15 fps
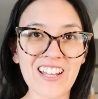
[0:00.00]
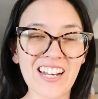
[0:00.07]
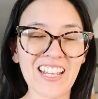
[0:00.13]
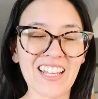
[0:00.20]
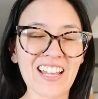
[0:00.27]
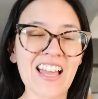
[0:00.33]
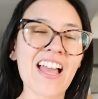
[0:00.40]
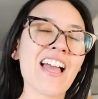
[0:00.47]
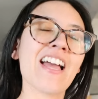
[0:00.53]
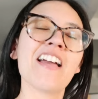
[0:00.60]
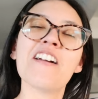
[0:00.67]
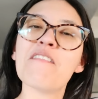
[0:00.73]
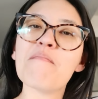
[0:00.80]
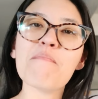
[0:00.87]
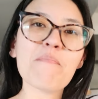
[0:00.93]
reading
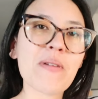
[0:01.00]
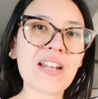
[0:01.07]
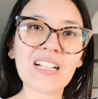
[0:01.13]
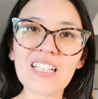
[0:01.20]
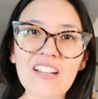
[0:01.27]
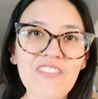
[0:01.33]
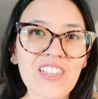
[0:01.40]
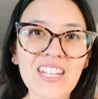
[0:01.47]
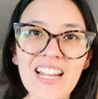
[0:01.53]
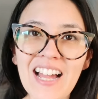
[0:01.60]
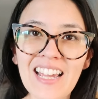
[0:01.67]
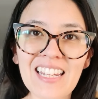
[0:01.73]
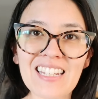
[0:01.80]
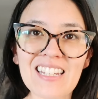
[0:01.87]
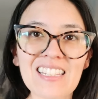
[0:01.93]
middle of the
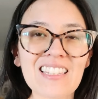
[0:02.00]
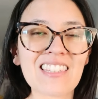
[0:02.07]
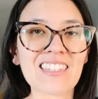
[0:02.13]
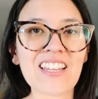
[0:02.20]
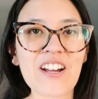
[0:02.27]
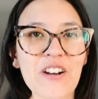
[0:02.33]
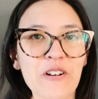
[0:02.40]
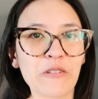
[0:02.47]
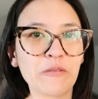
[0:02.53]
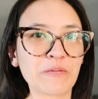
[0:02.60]
night. So